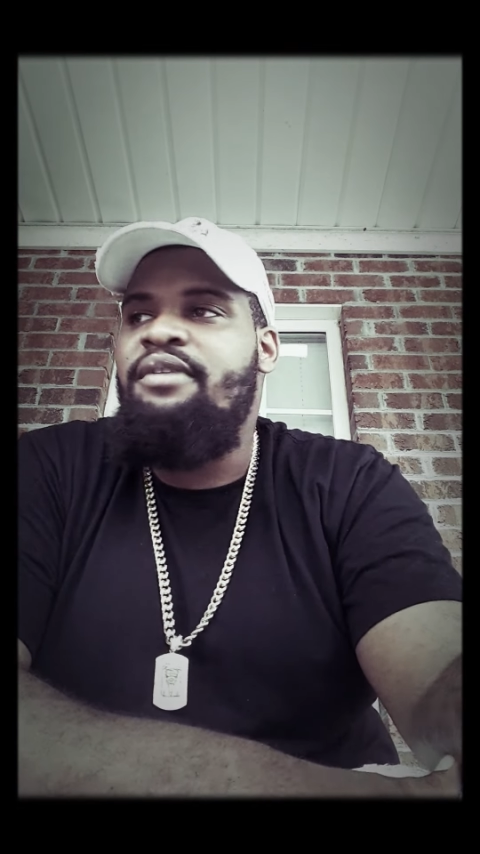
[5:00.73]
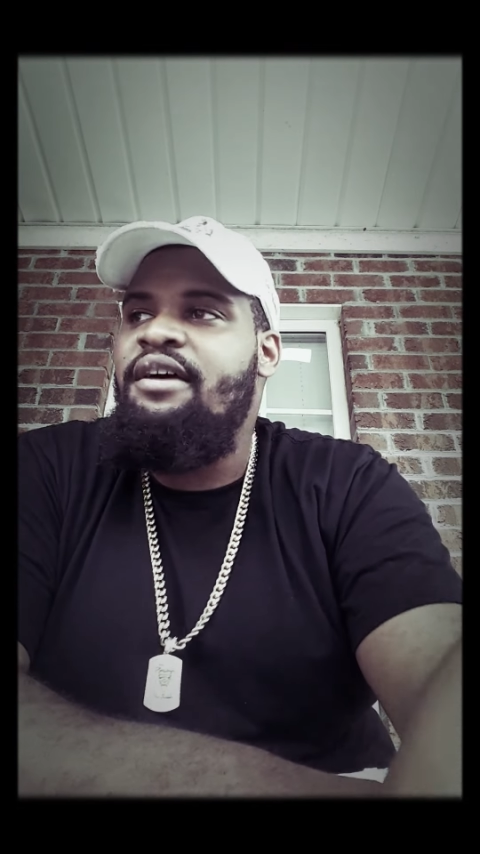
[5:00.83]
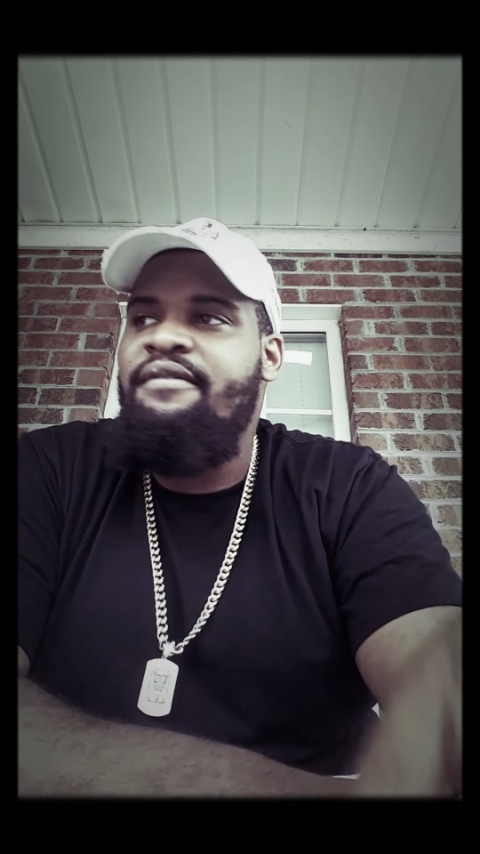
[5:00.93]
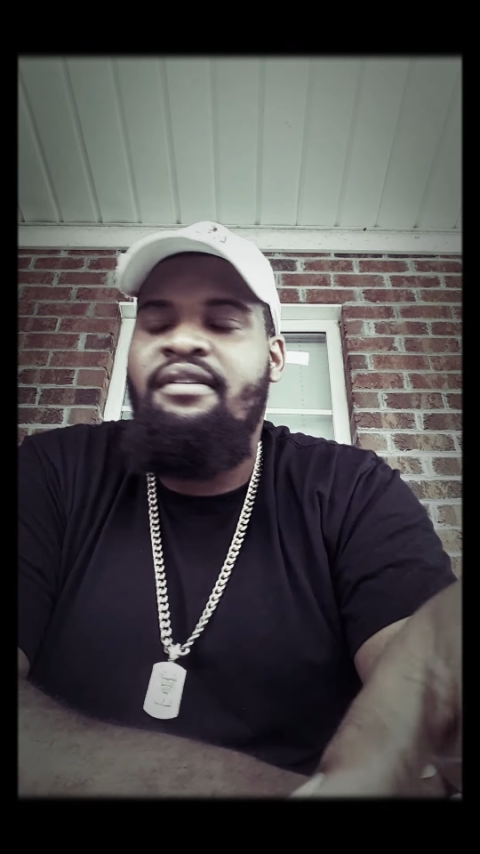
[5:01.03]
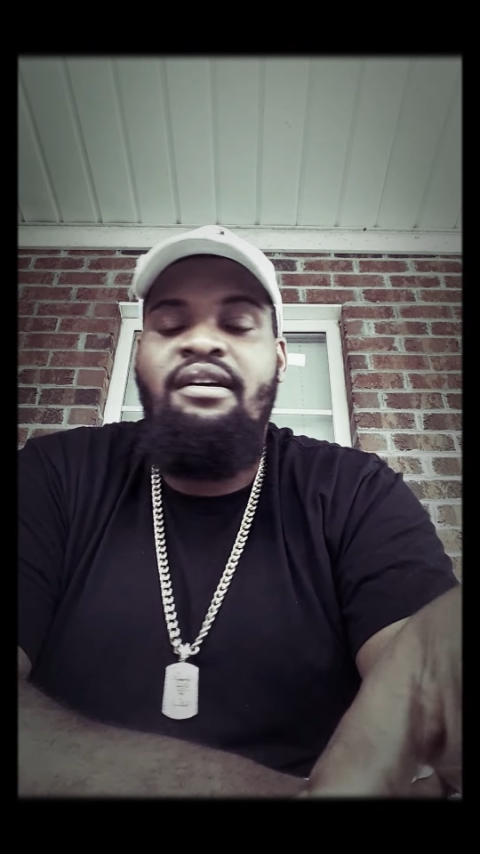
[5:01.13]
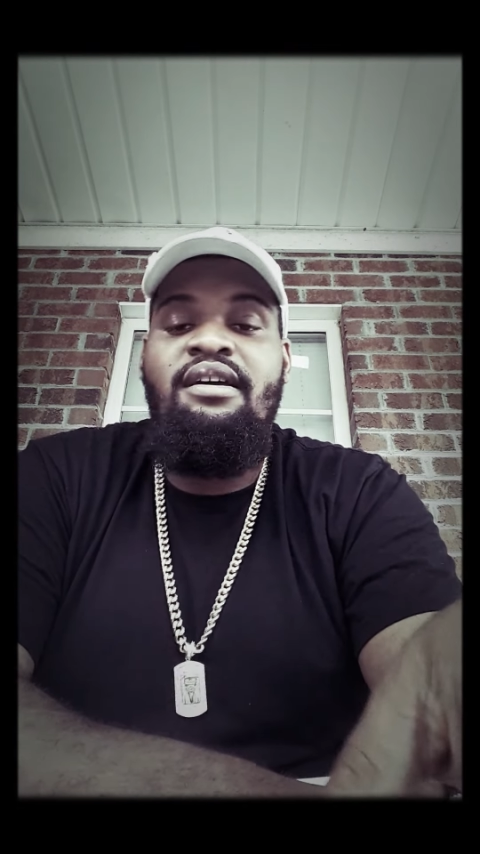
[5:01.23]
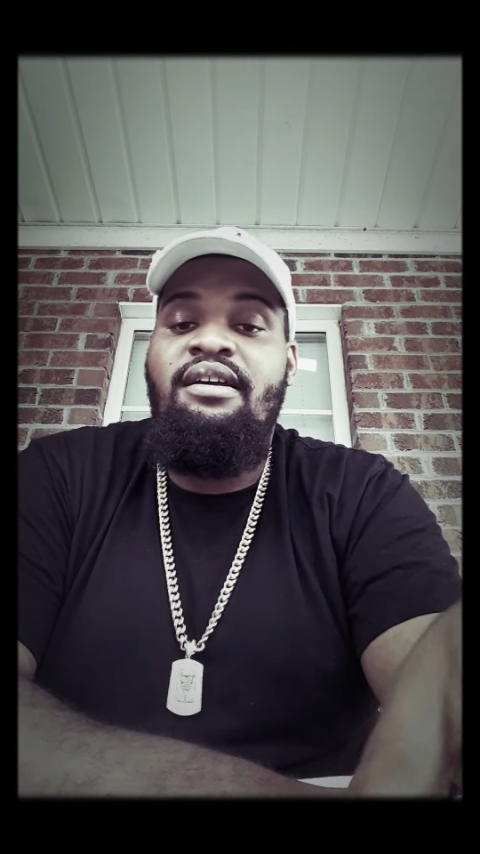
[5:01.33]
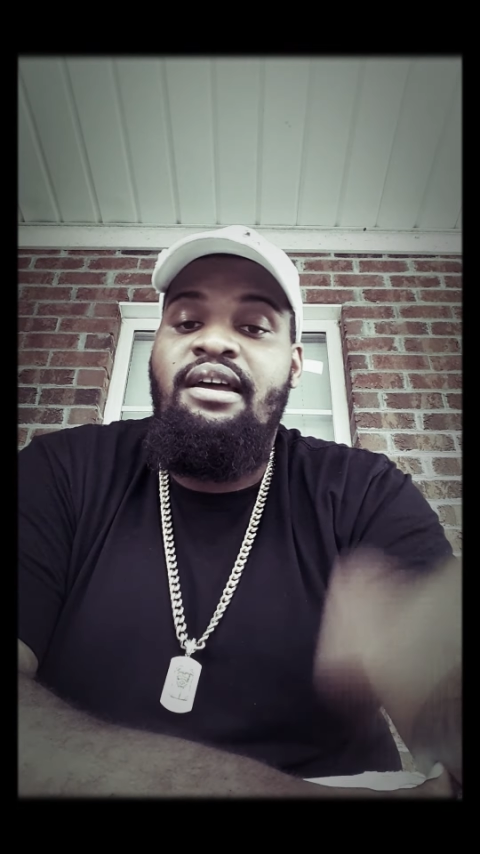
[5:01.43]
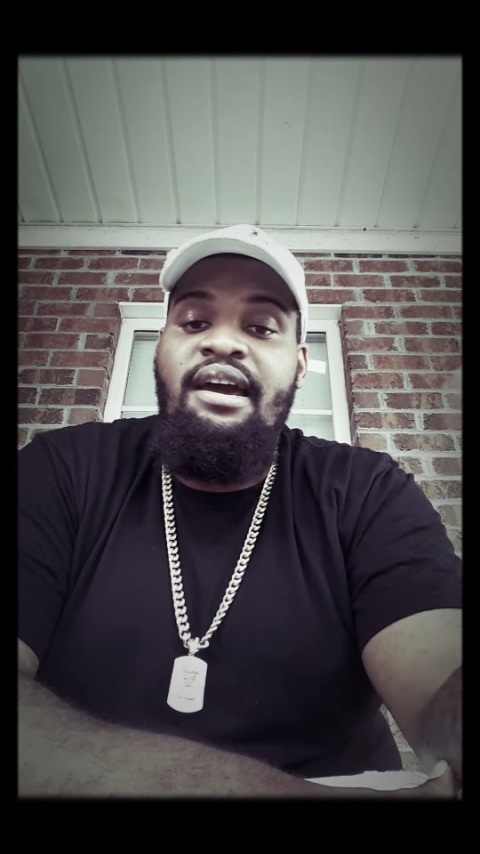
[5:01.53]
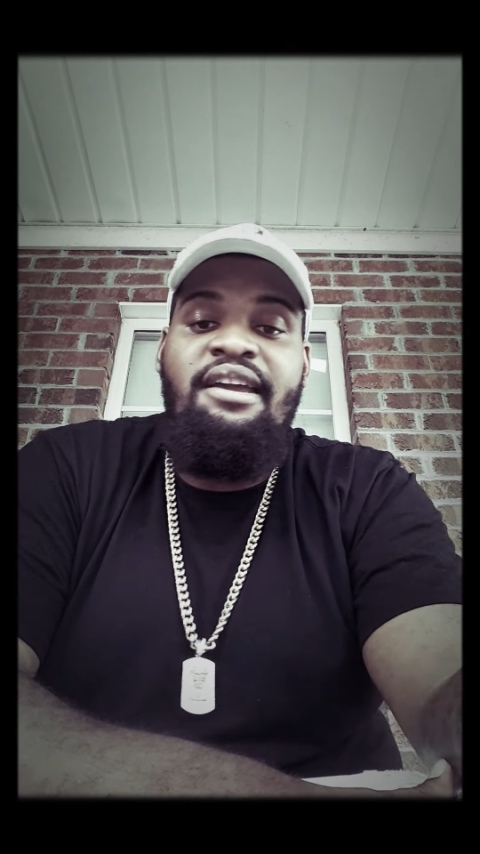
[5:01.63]
whatever.
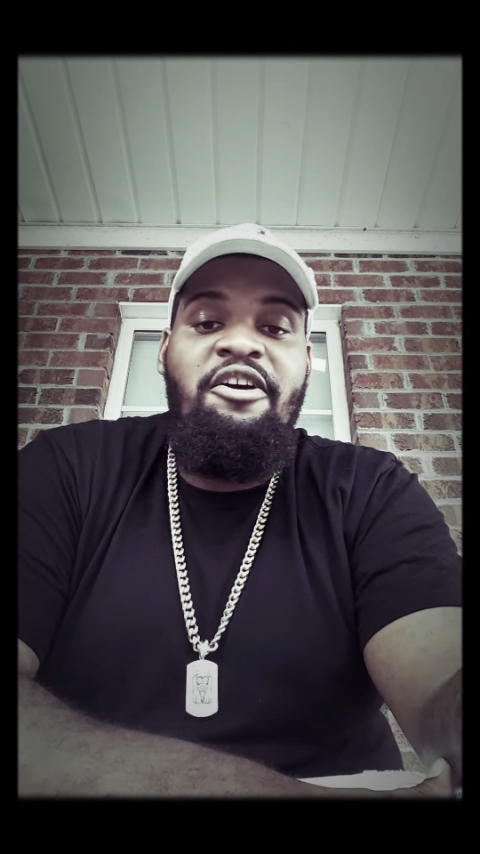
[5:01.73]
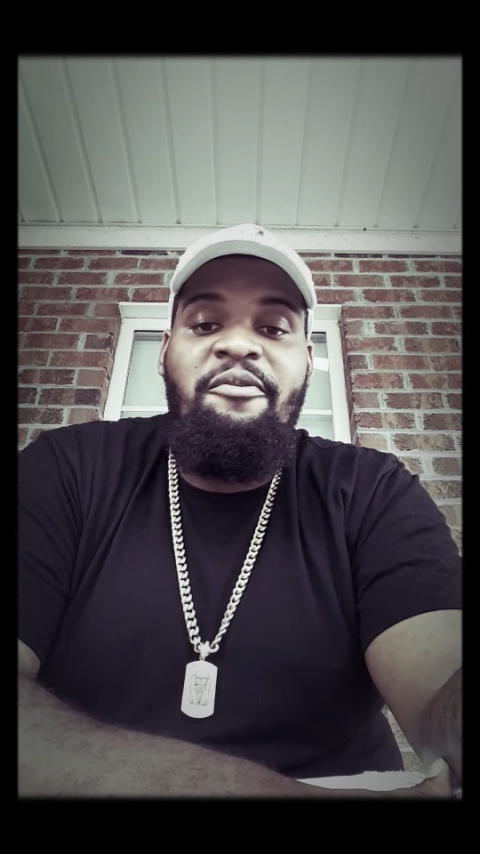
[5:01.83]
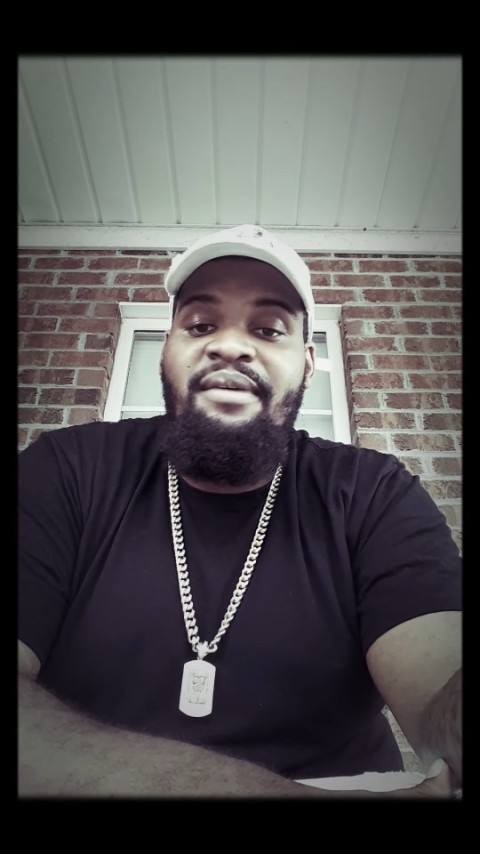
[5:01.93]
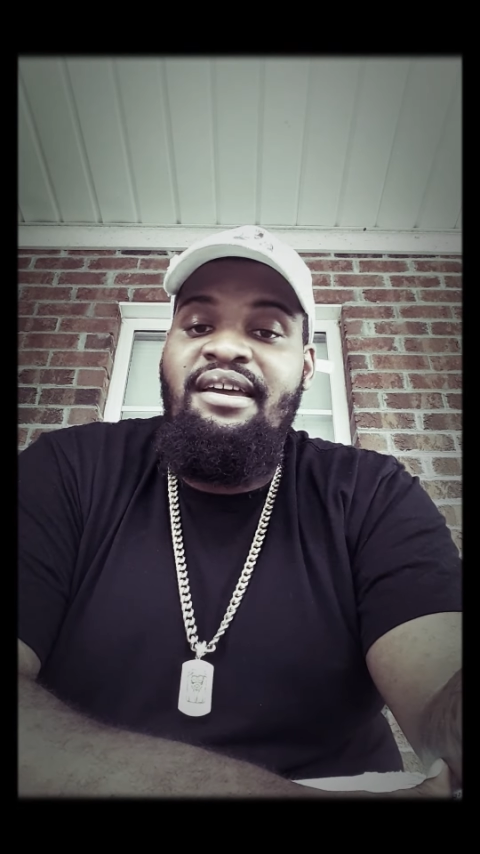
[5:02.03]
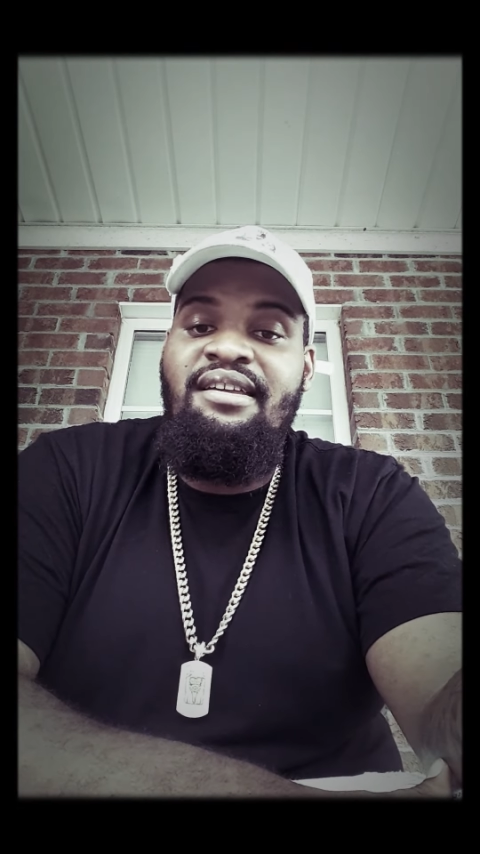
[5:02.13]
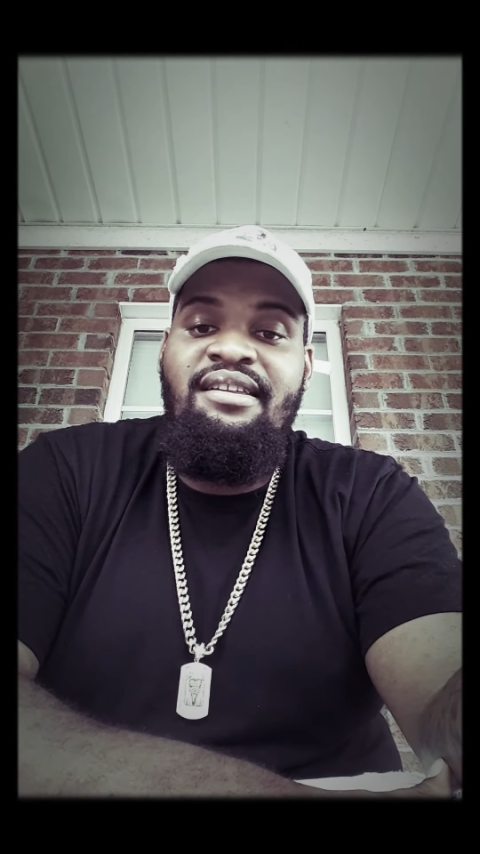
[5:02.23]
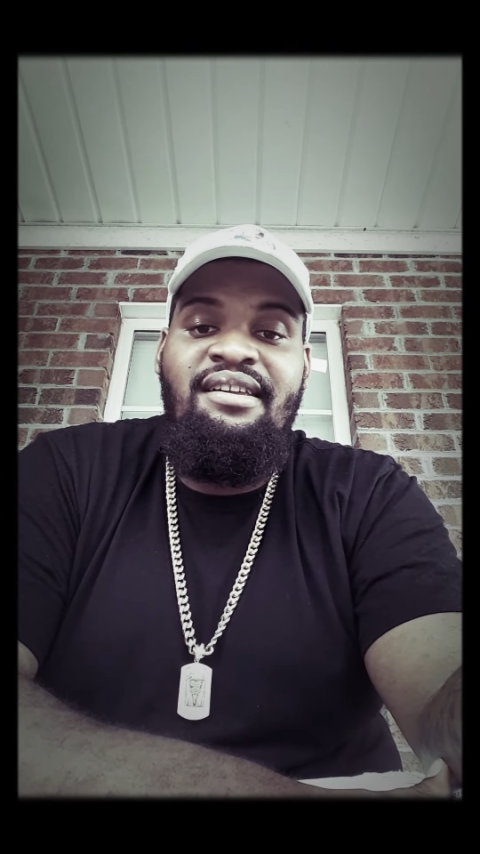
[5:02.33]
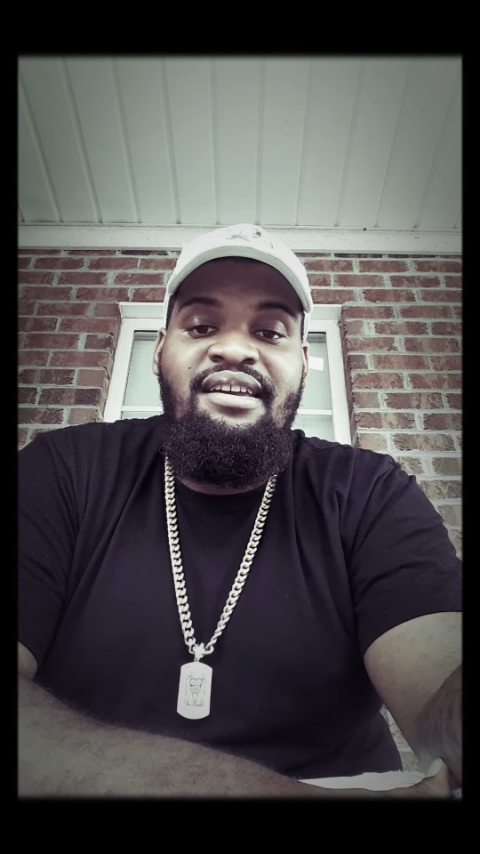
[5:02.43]
Hey yo, man.